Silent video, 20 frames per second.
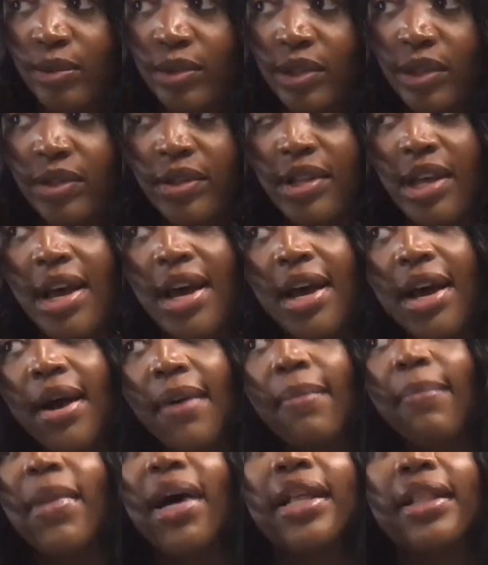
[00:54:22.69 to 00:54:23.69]
So
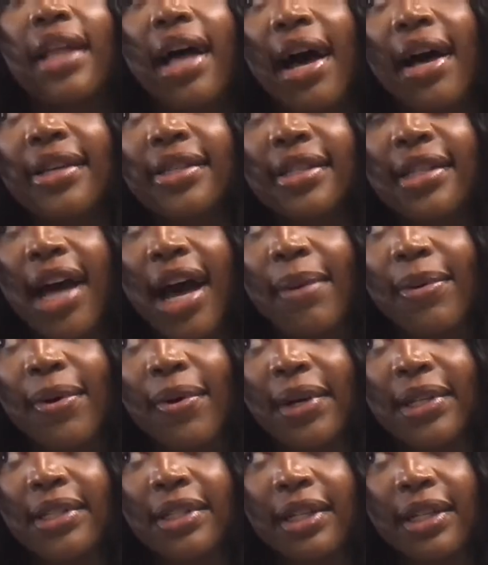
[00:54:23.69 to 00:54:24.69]
my last time
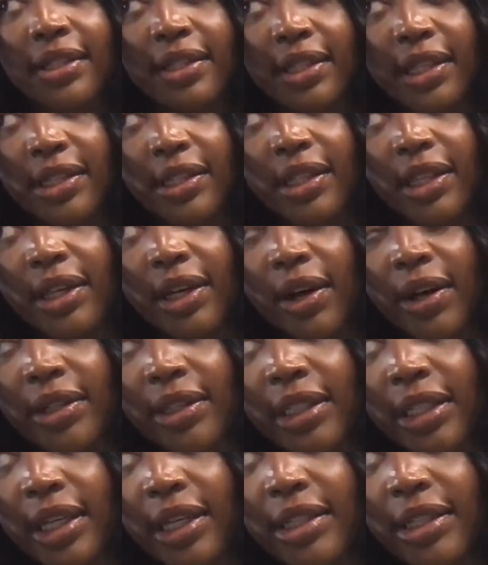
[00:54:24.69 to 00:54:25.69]
going consistently on
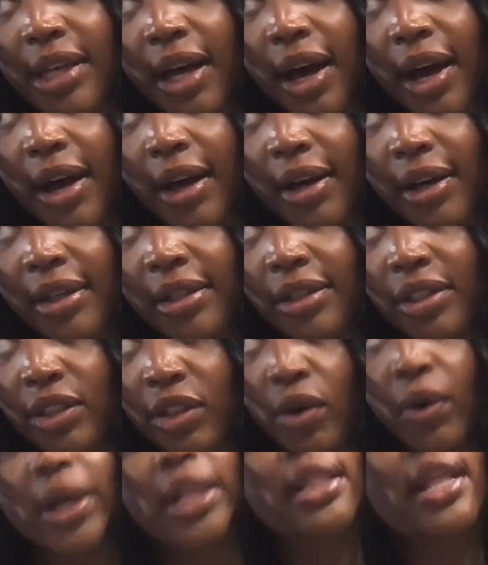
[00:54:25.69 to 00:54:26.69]
TikTok,
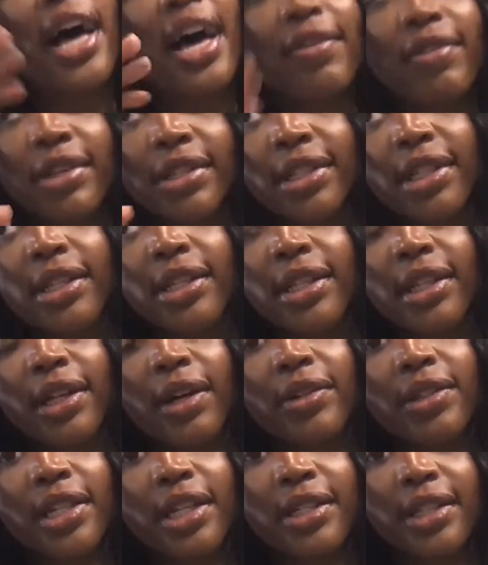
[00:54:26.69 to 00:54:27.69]
going live consistently
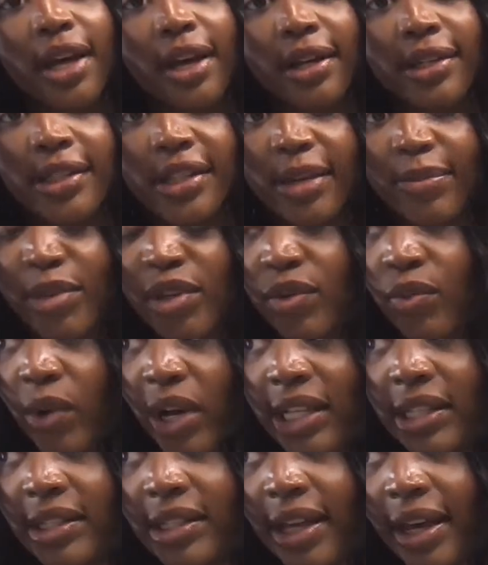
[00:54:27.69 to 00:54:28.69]
on TikTok is going to be
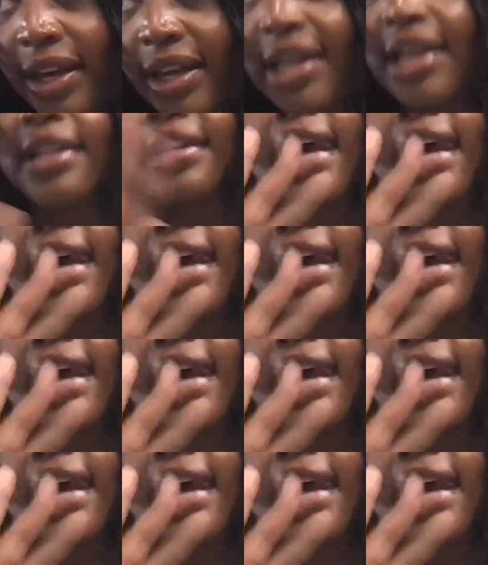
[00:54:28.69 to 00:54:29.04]
Wednesday.